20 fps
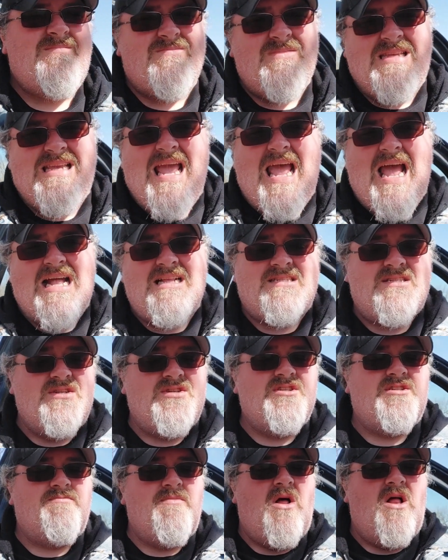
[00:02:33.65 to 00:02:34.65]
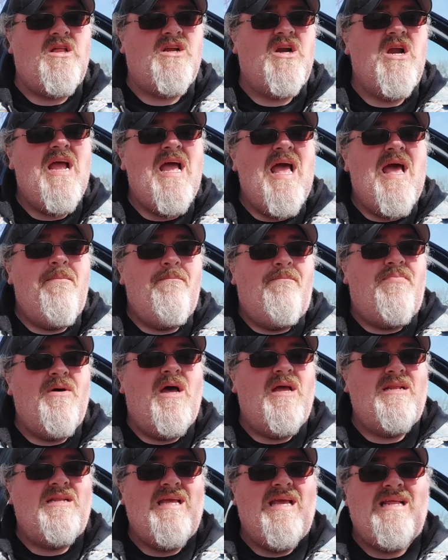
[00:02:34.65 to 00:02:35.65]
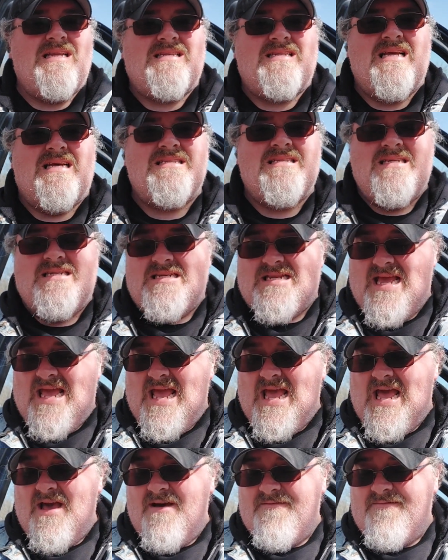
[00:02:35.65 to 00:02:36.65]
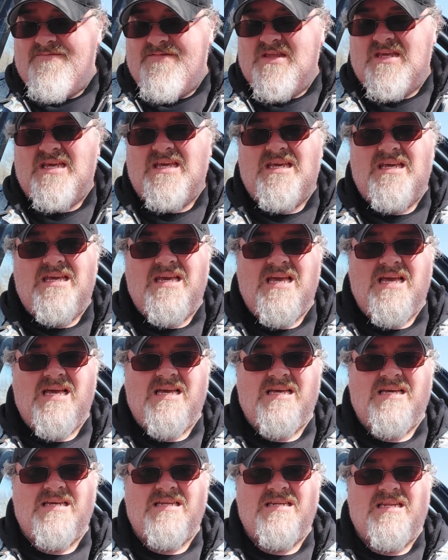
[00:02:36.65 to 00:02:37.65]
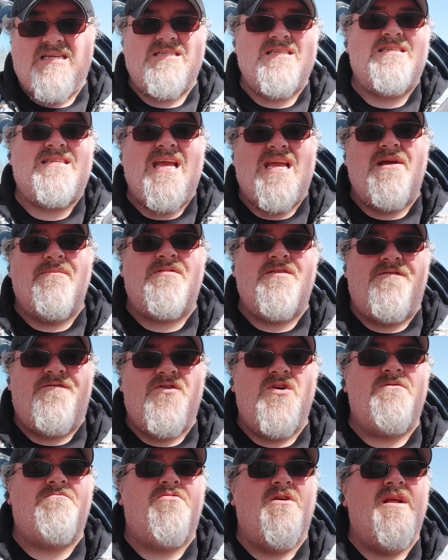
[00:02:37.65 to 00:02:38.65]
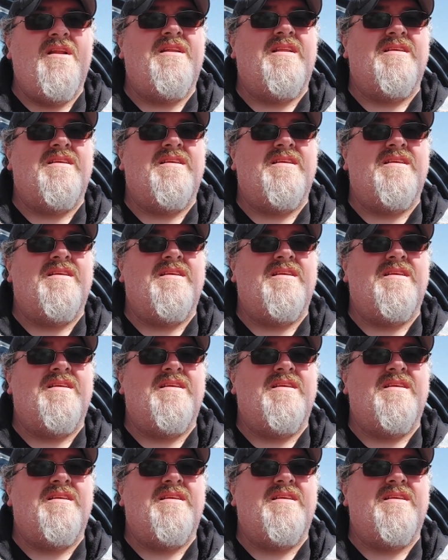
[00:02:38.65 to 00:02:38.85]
Yeah, it's a little smaller, but it doesn't have the it doesn't take up the footprint,